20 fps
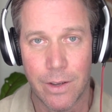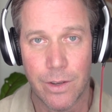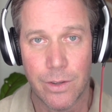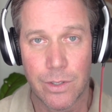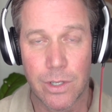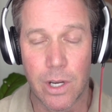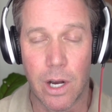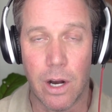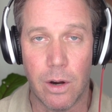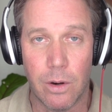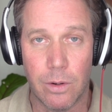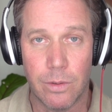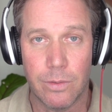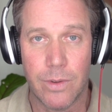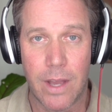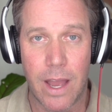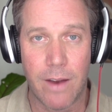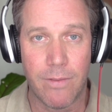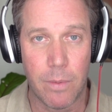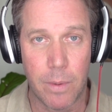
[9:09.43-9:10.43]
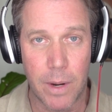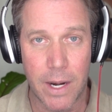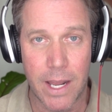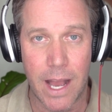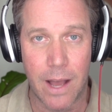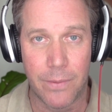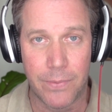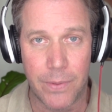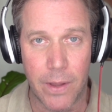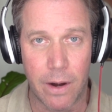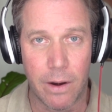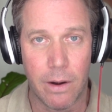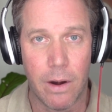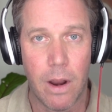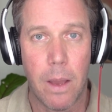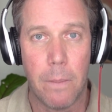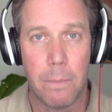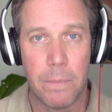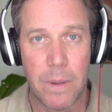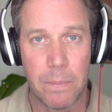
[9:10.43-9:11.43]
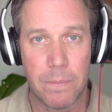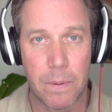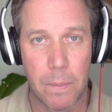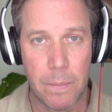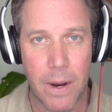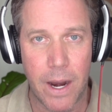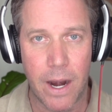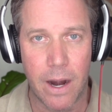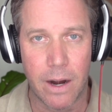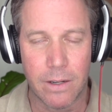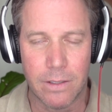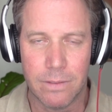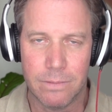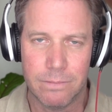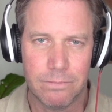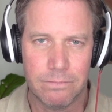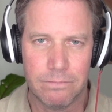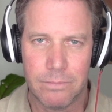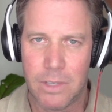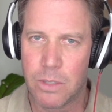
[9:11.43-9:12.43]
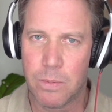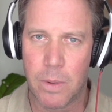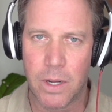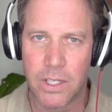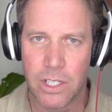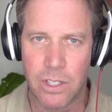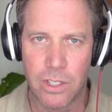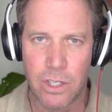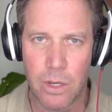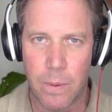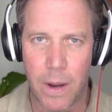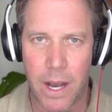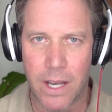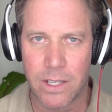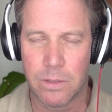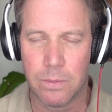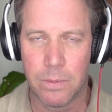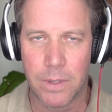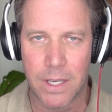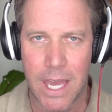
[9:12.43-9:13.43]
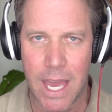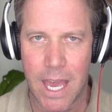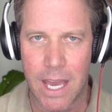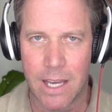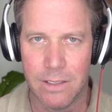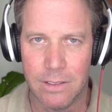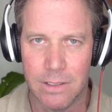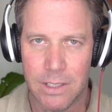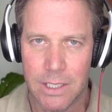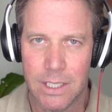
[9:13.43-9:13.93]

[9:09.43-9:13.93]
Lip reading: So everybody out there, be prepared as much as you possibly can.